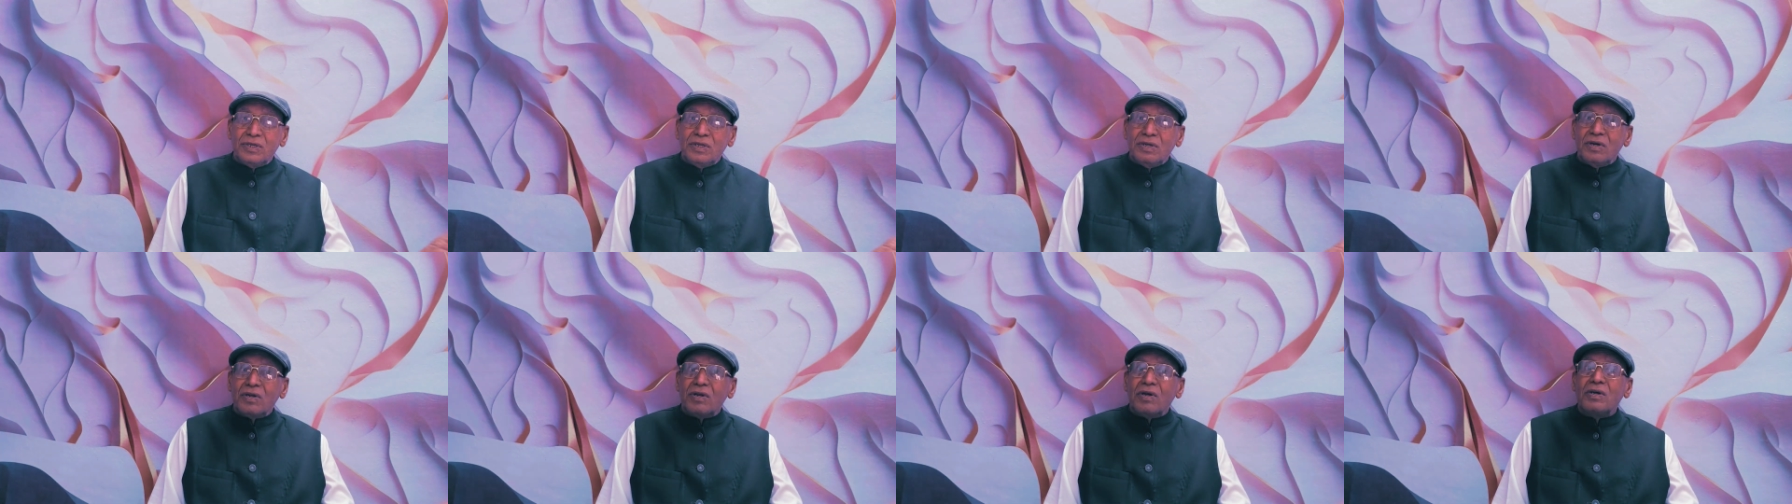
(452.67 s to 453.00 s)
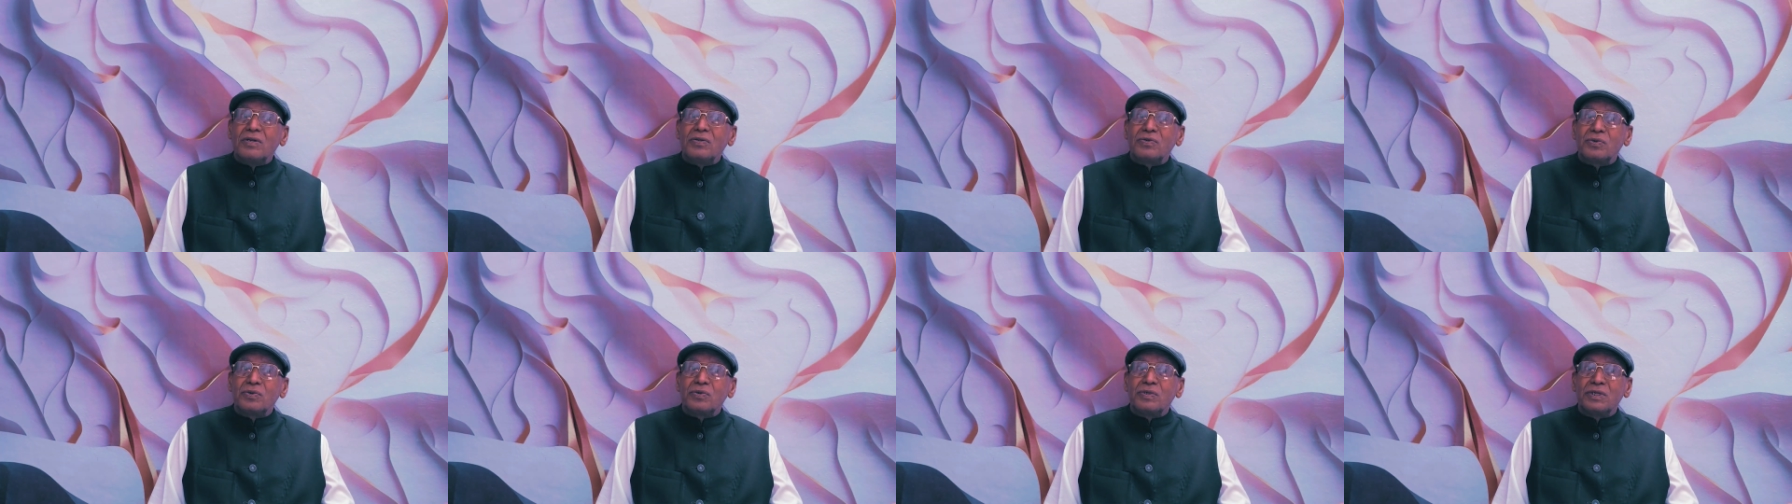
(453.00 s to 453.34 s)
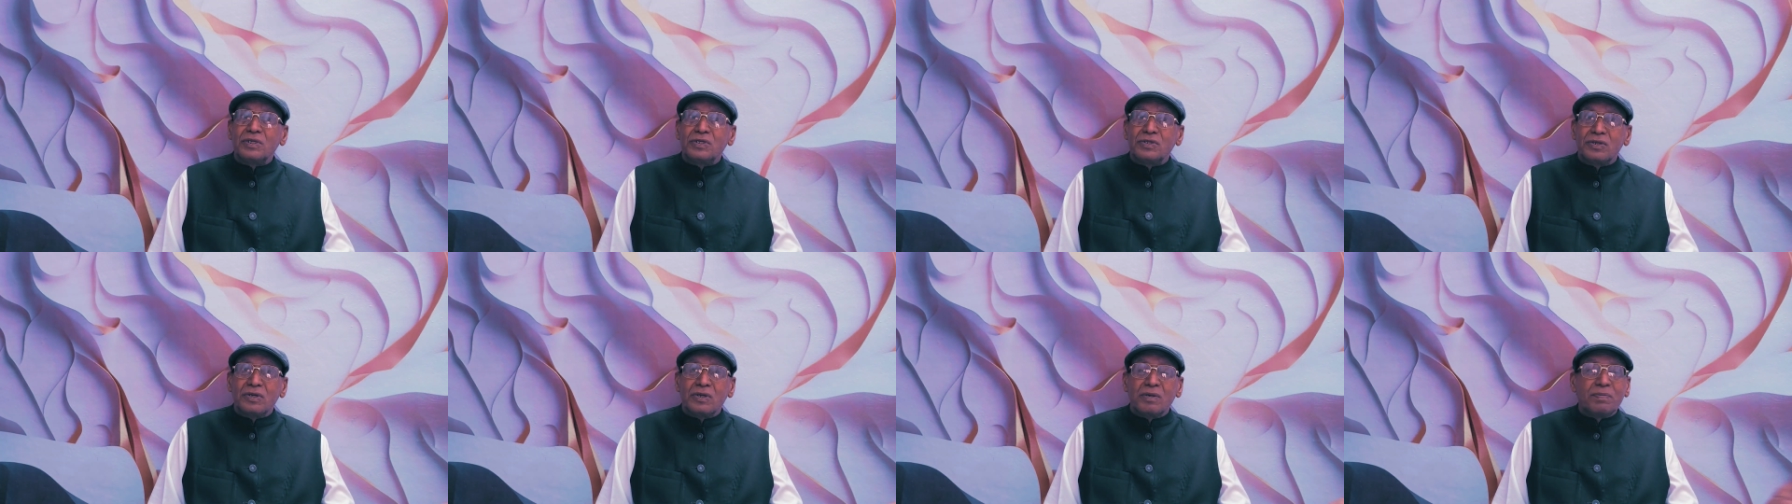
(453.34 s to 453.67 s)
they are also
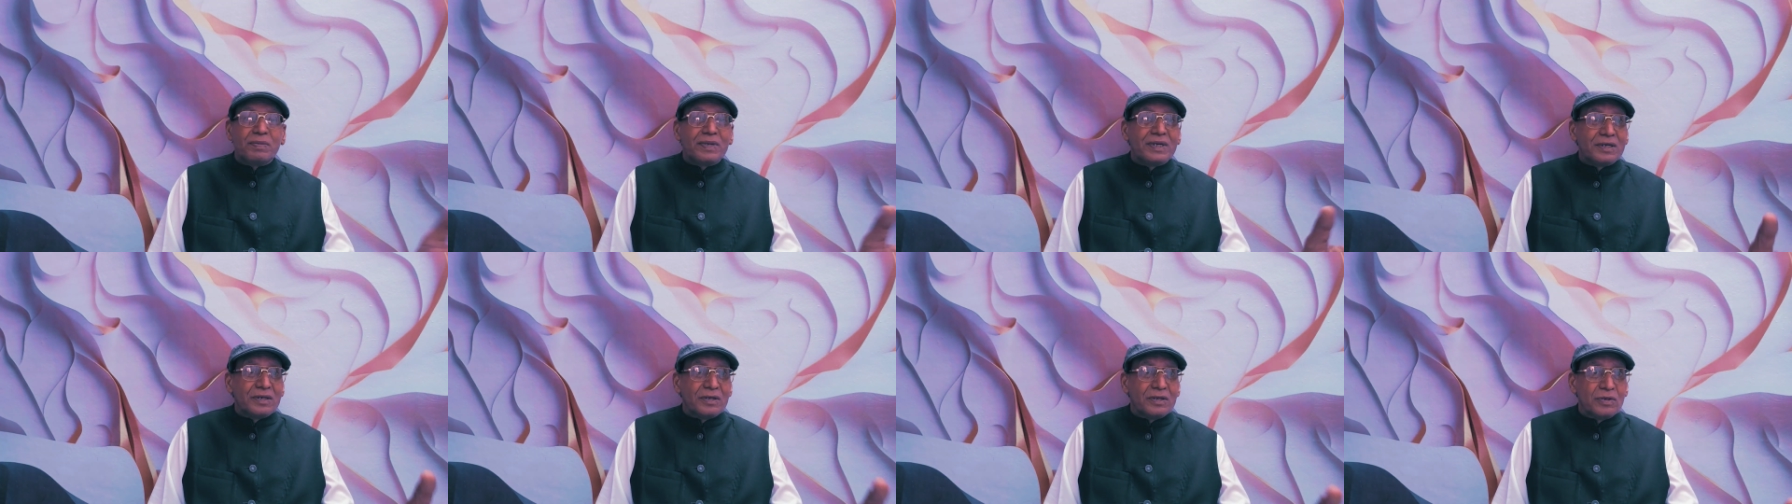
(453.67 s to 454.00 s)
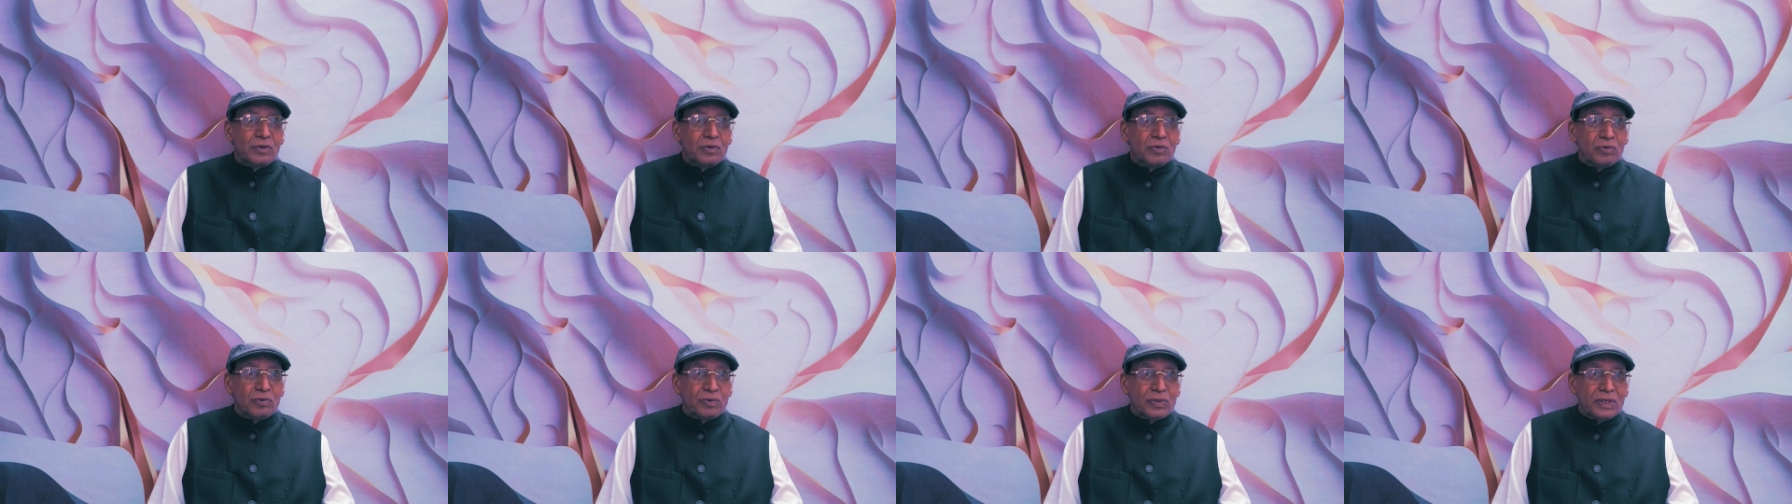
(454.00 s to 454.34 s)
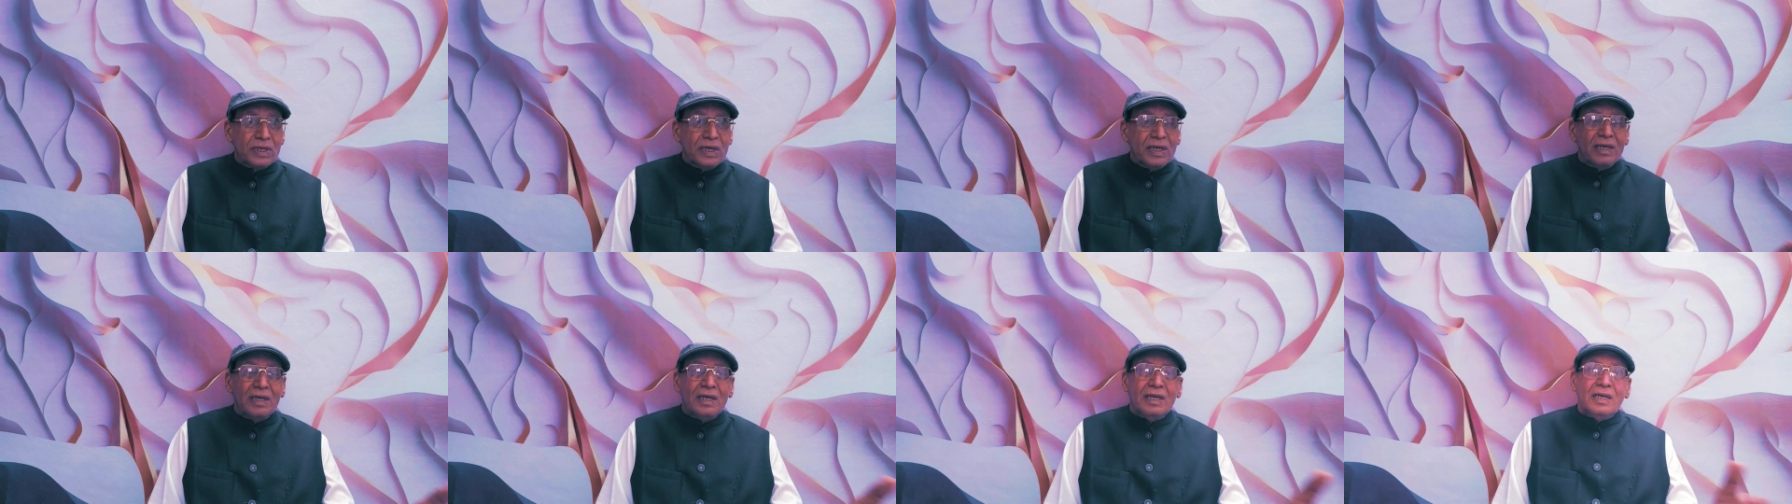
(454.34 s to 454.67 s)
disturbed and
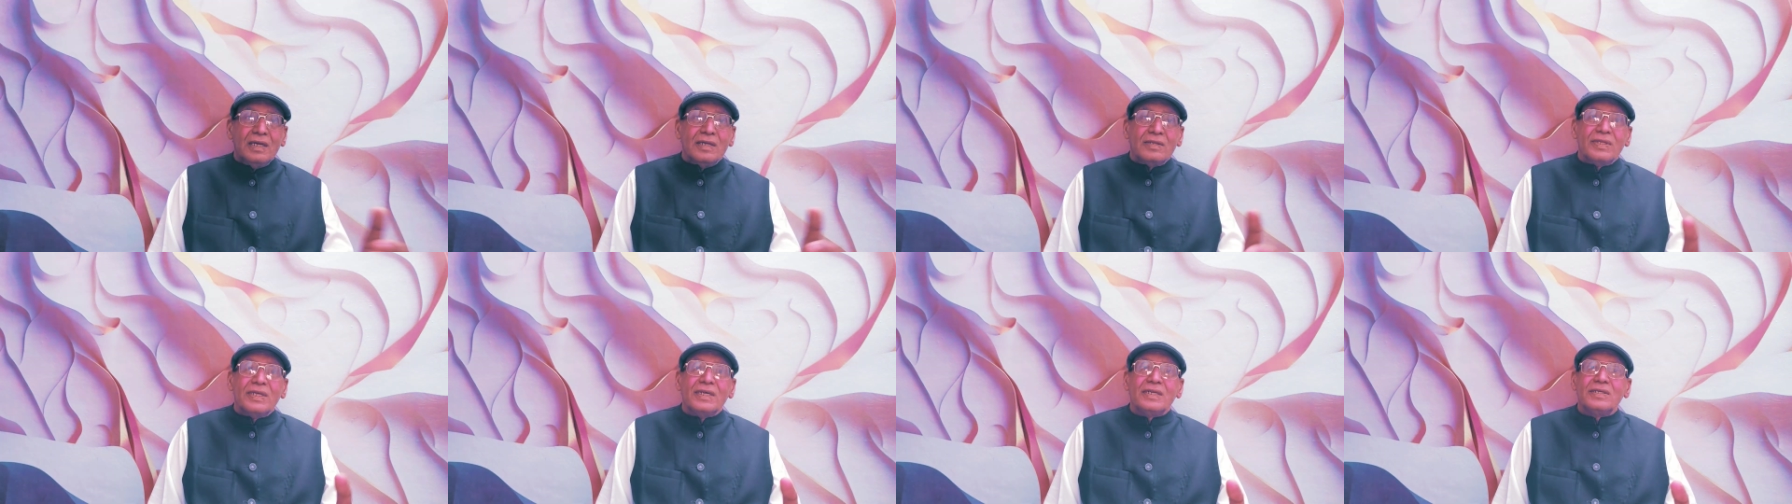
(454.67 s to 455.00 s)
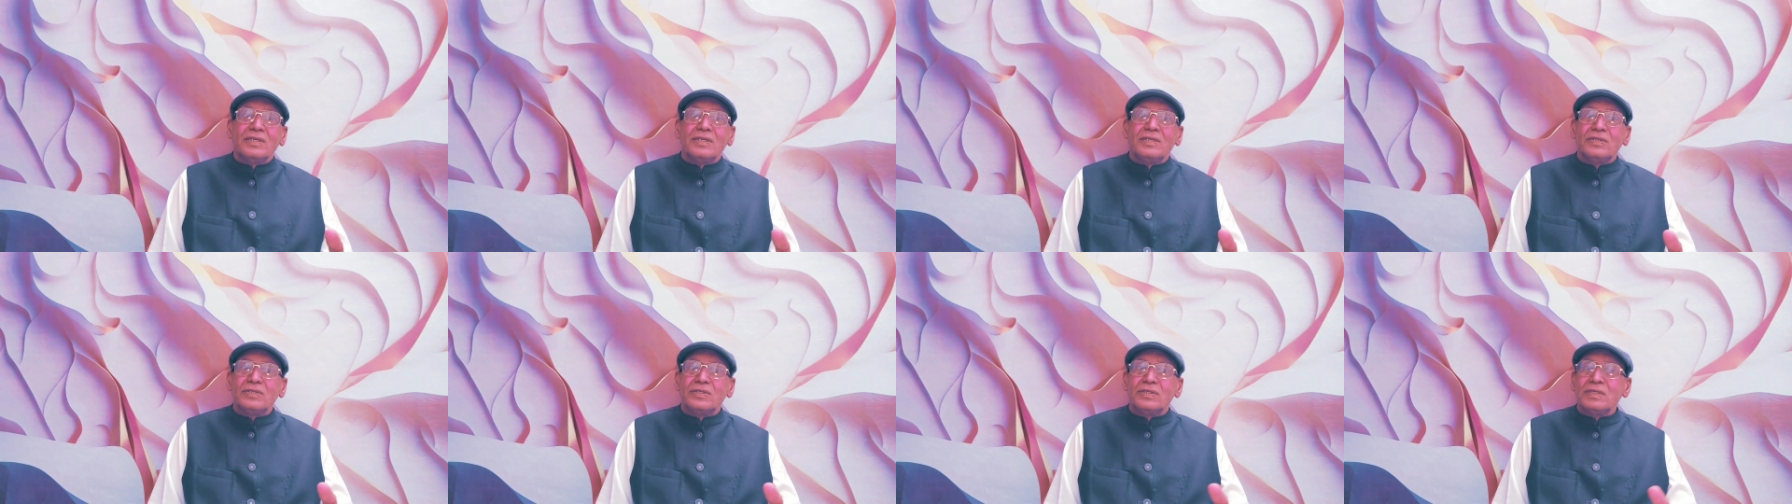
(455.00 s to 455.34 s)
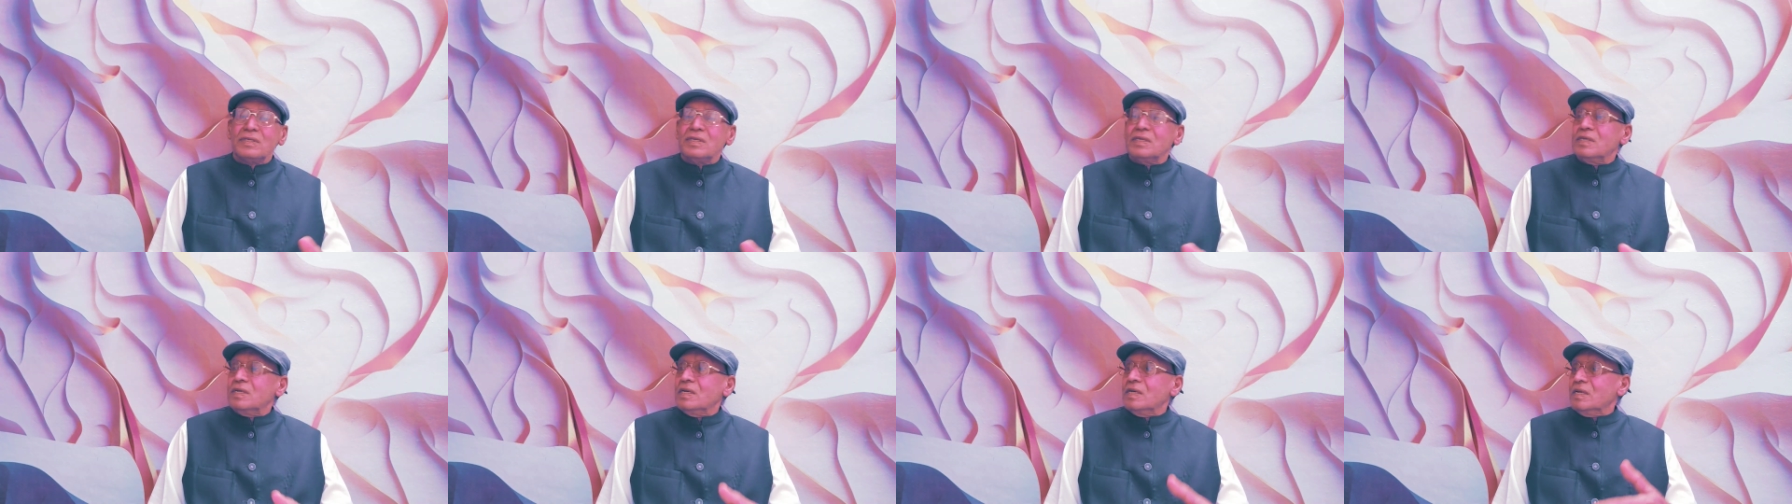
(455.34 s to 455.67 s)
reduced. That
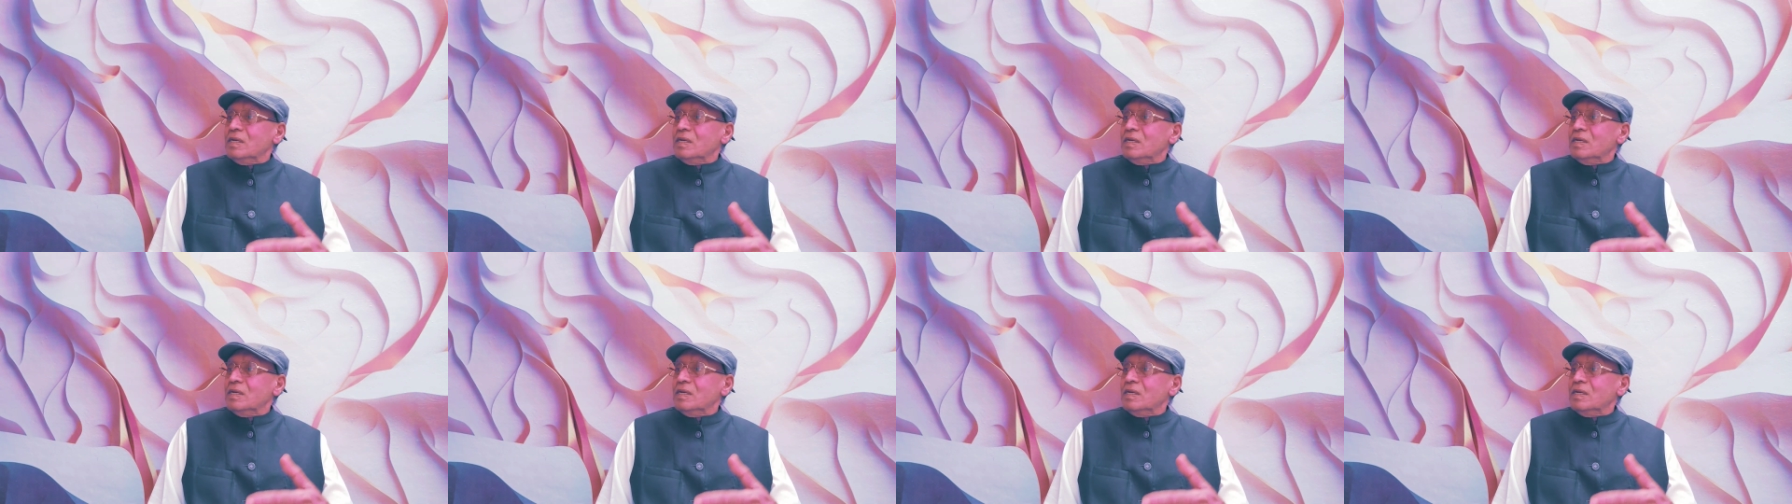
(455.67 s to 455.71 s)
is